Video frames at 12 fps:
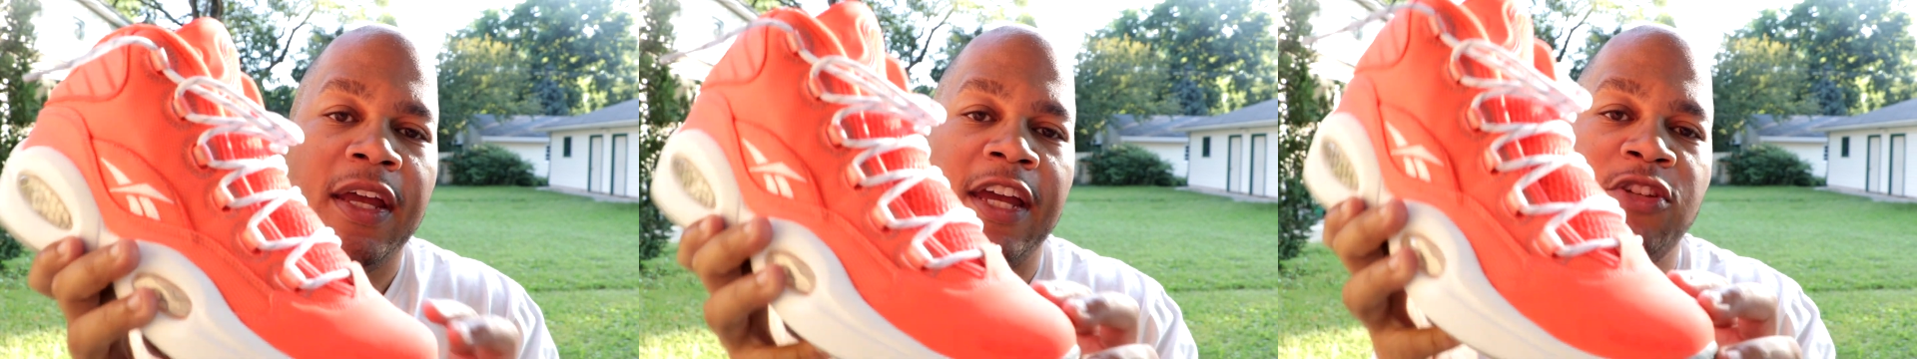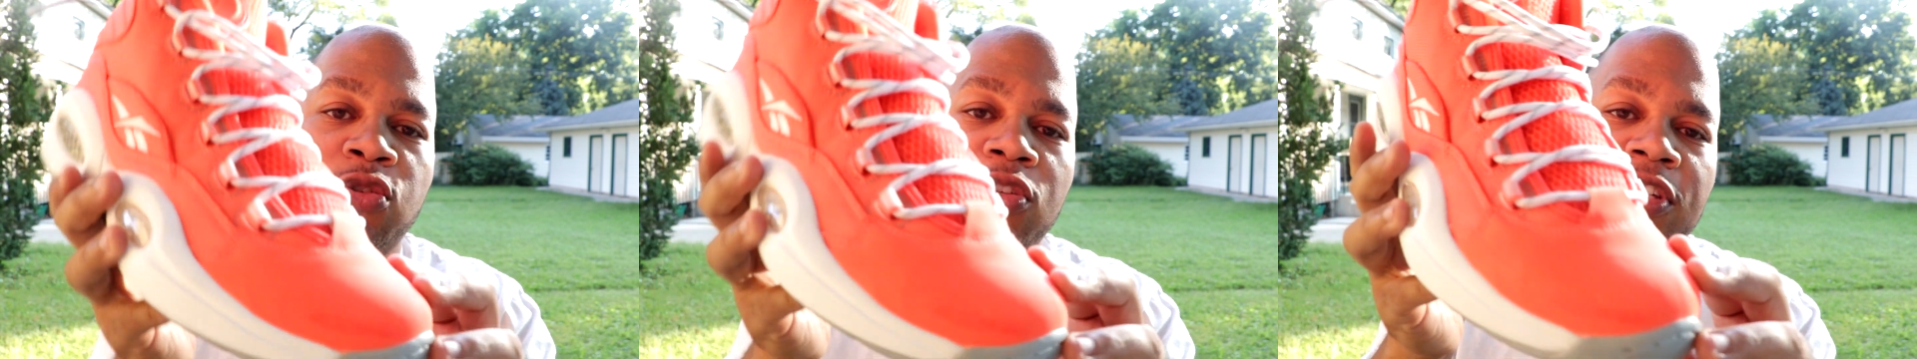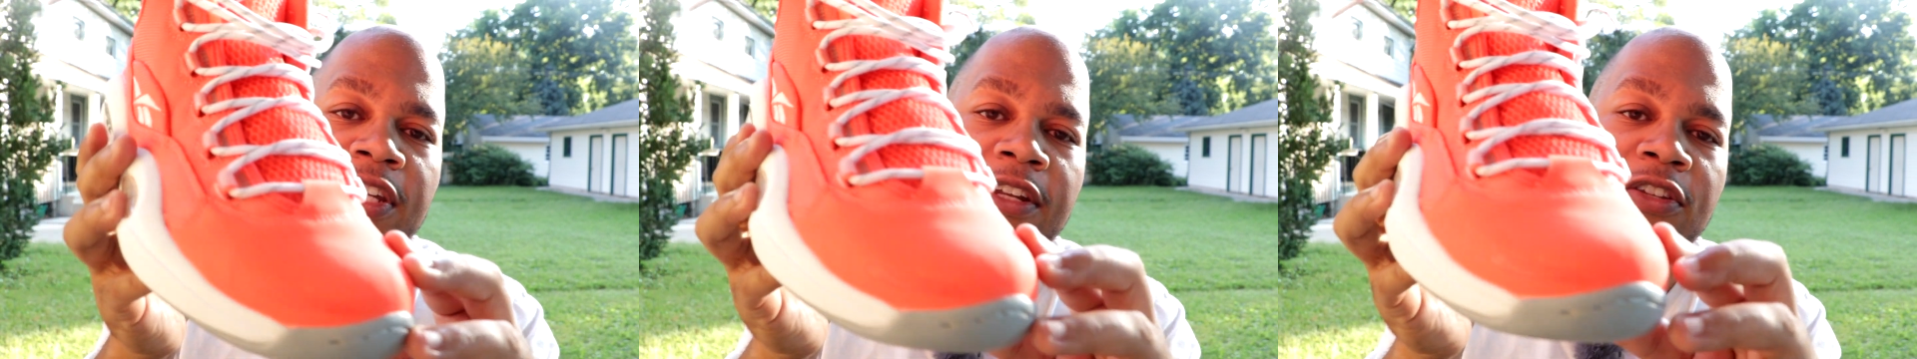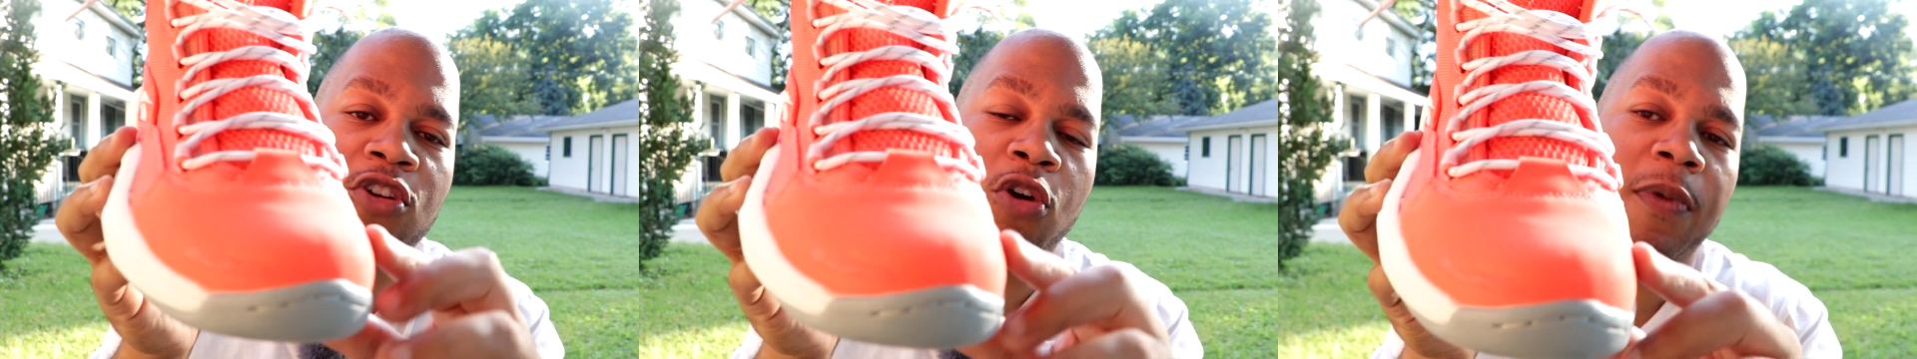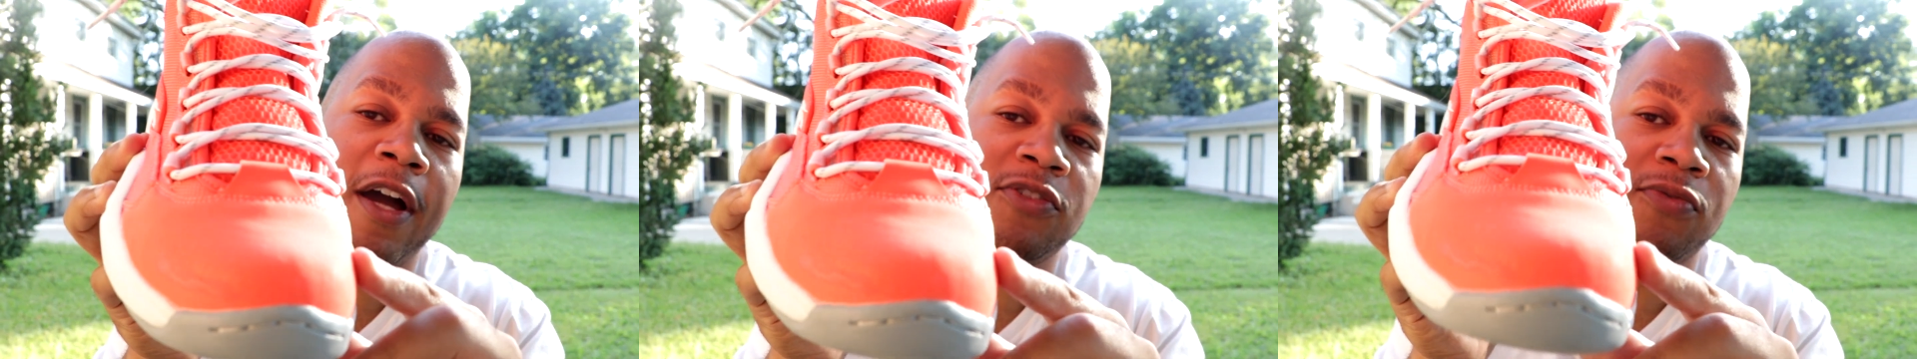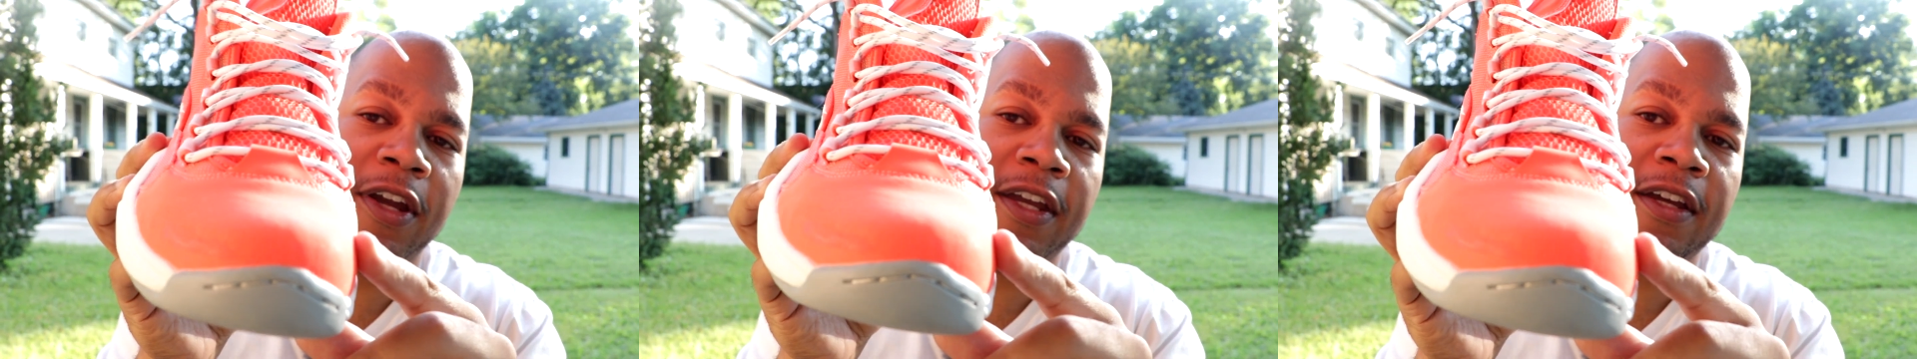As you can see in the toe box
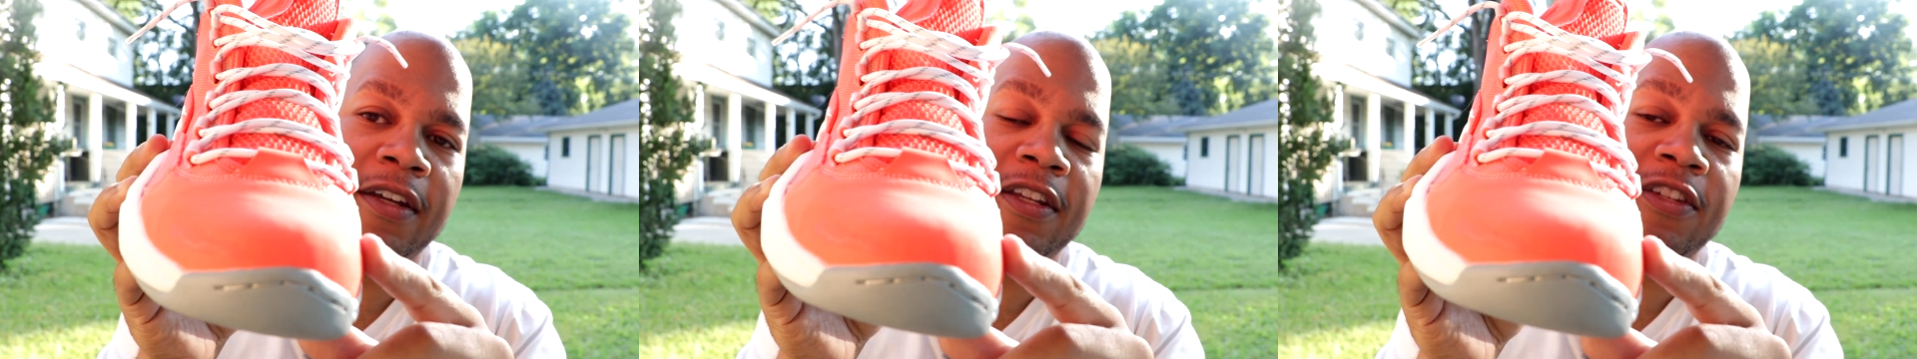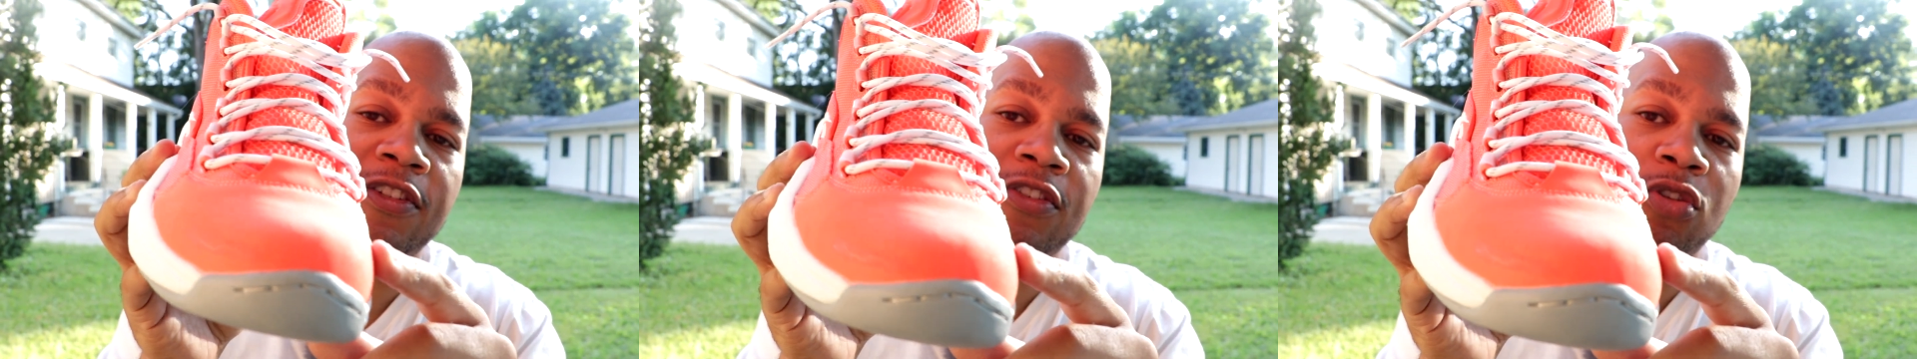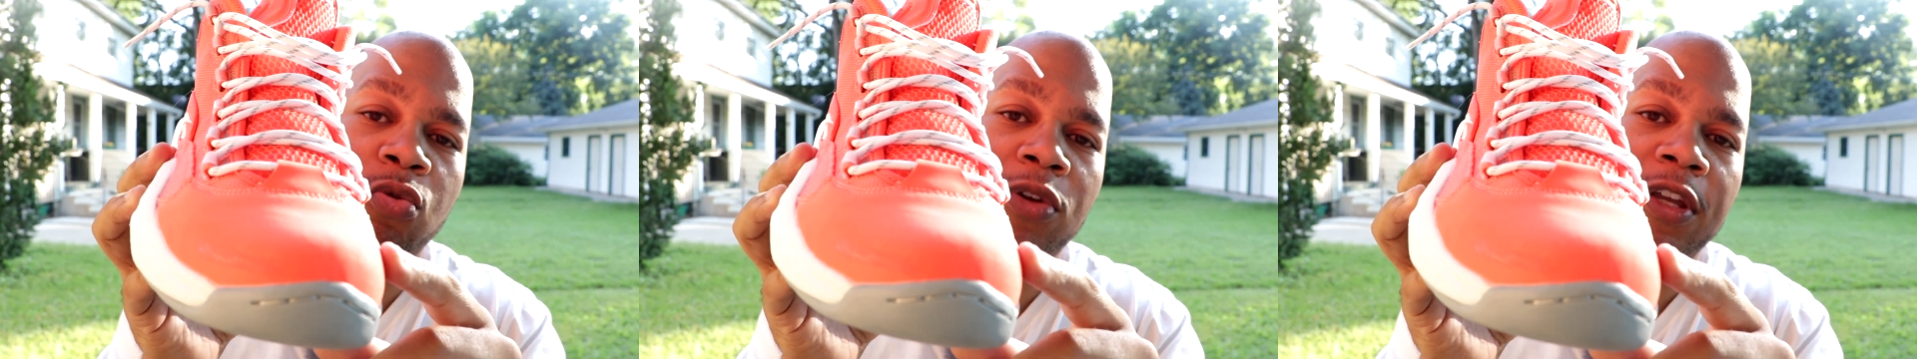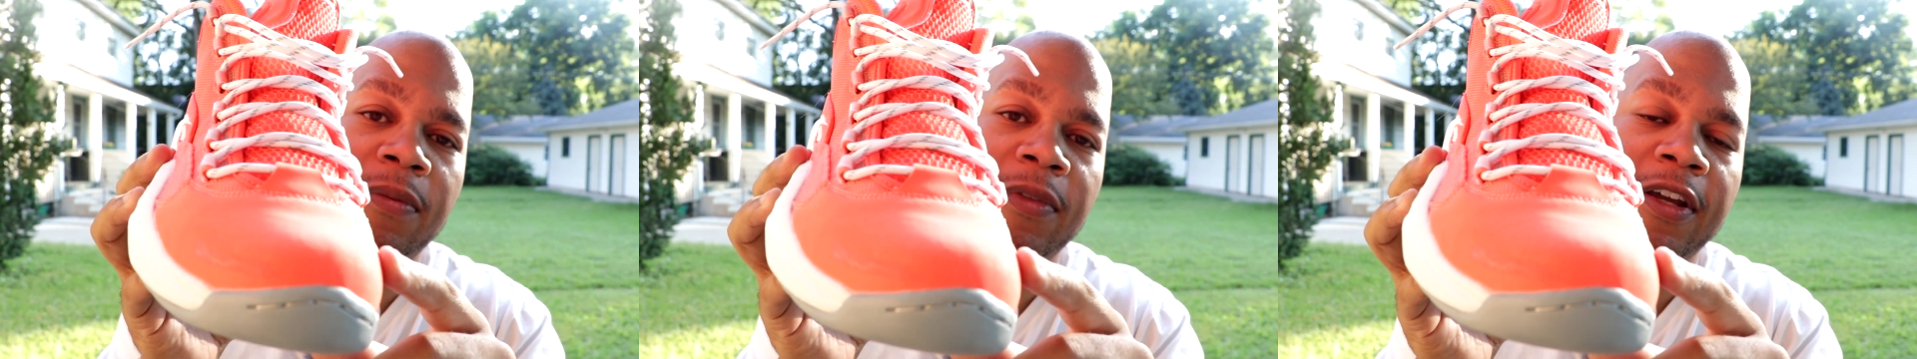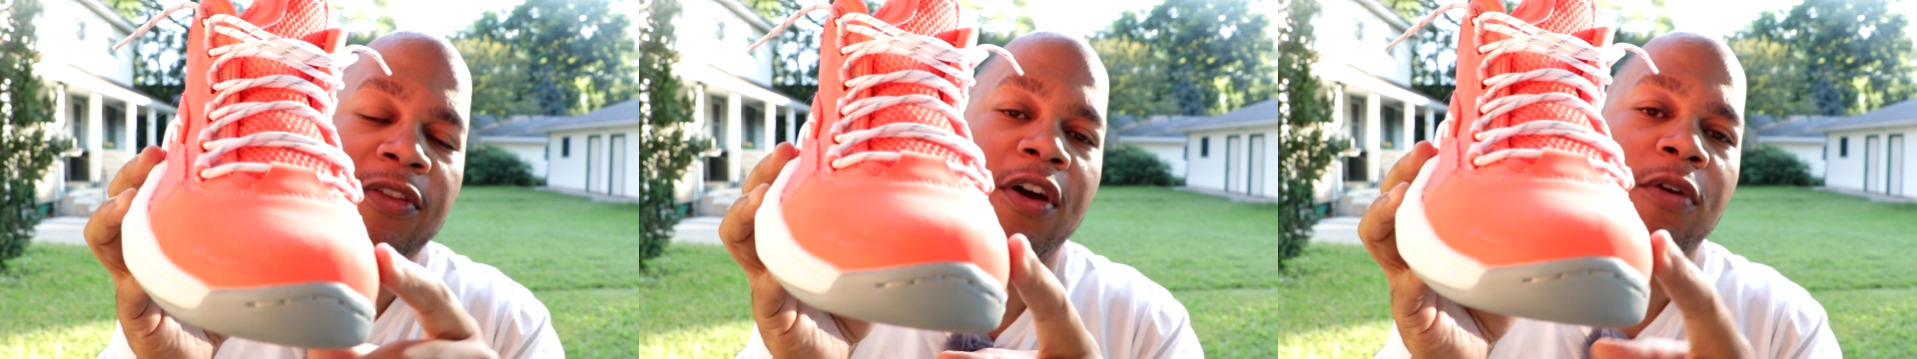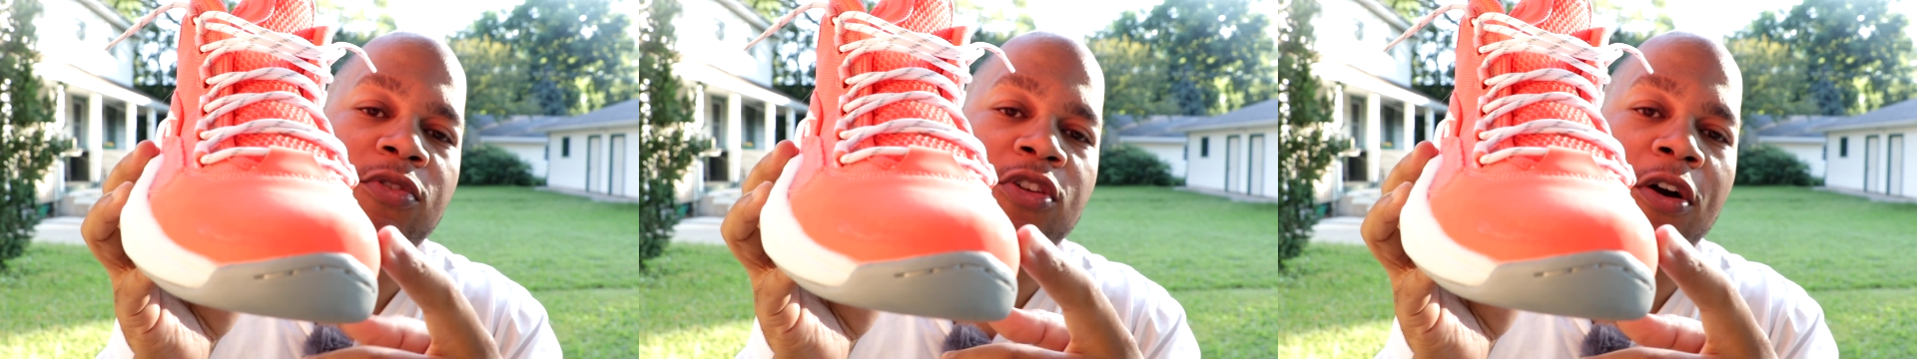right here, this is the three M leather
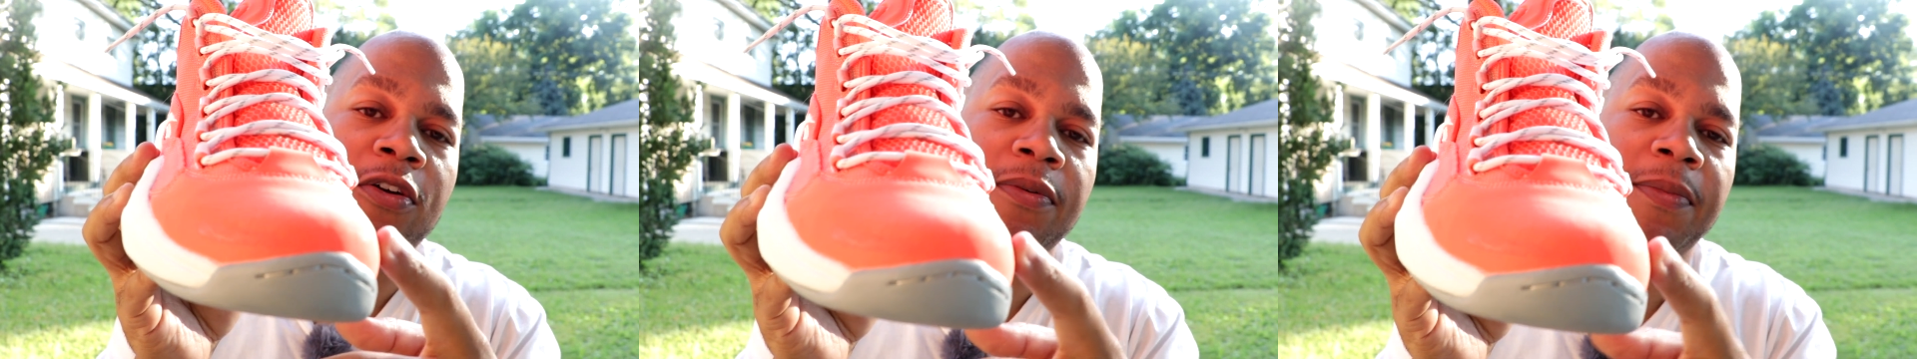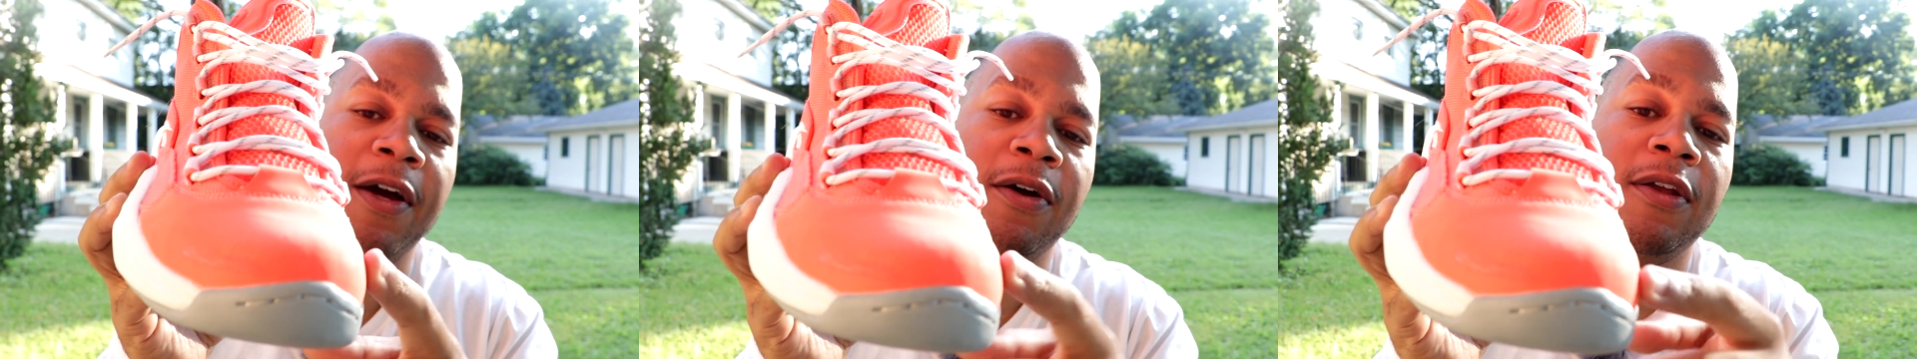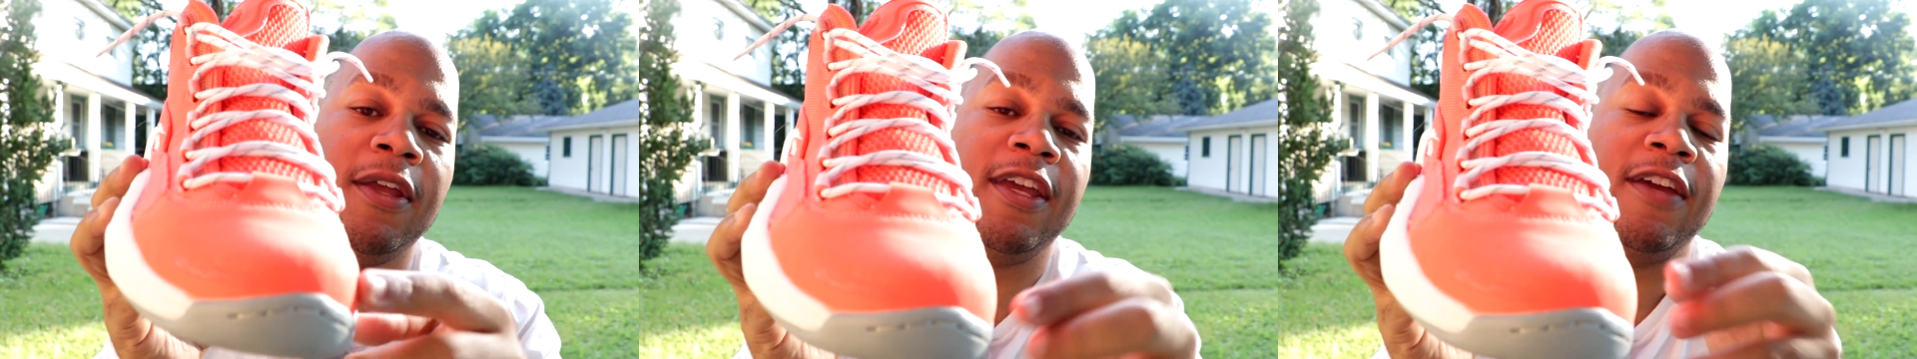I was talking about.